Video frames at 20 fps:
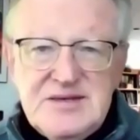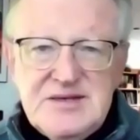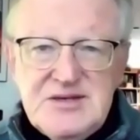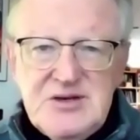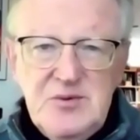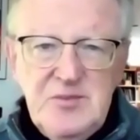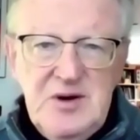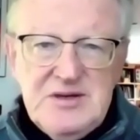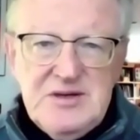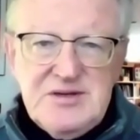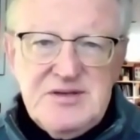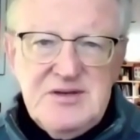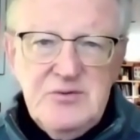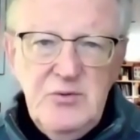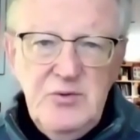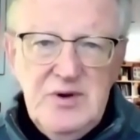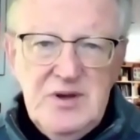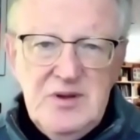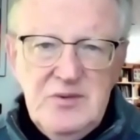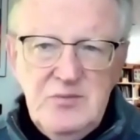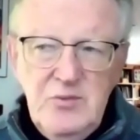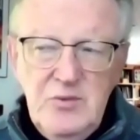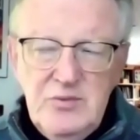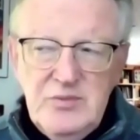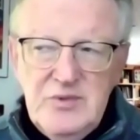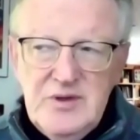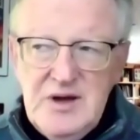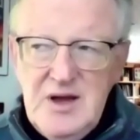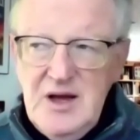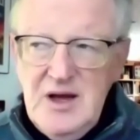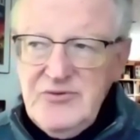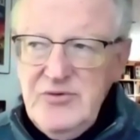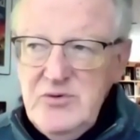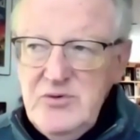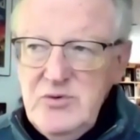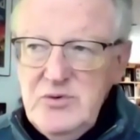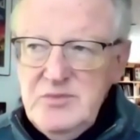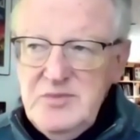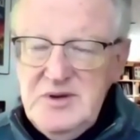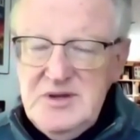so much that we the country
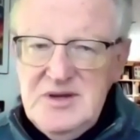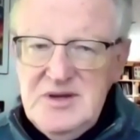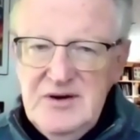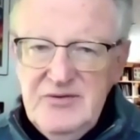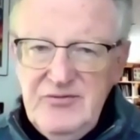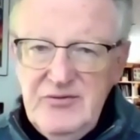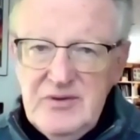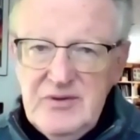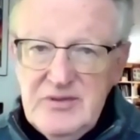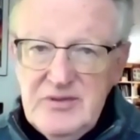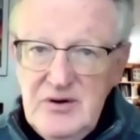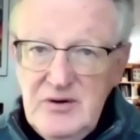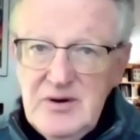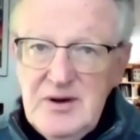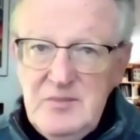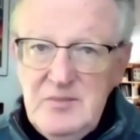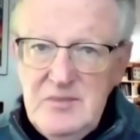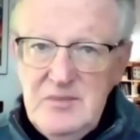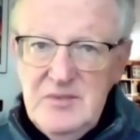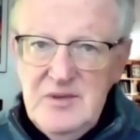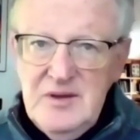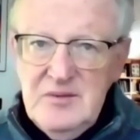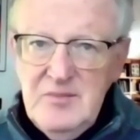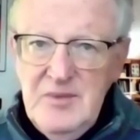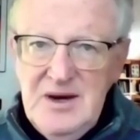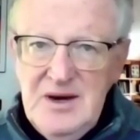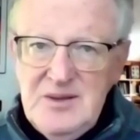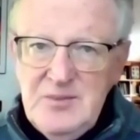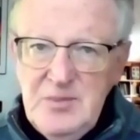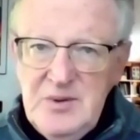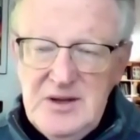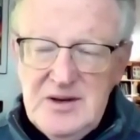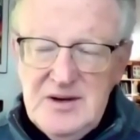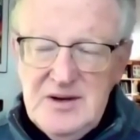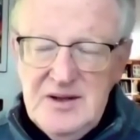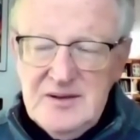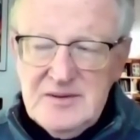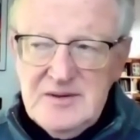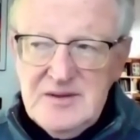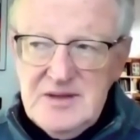would be different, though I, it might be, and
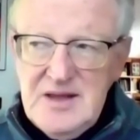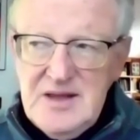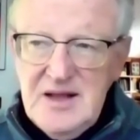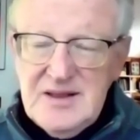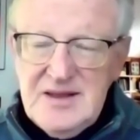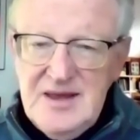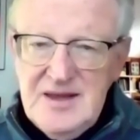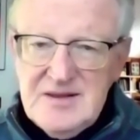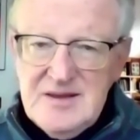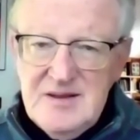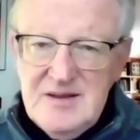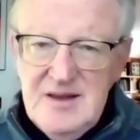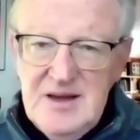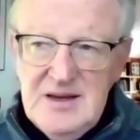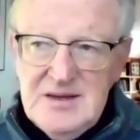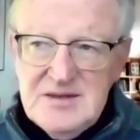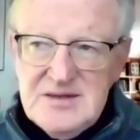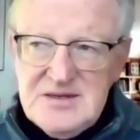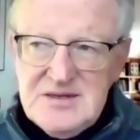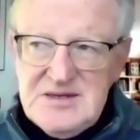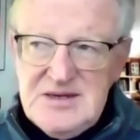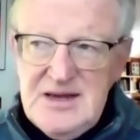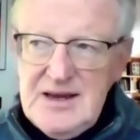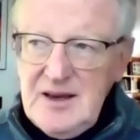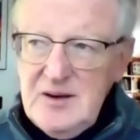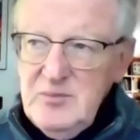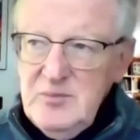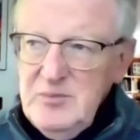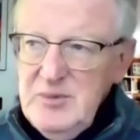I'll I'll get to that in a second.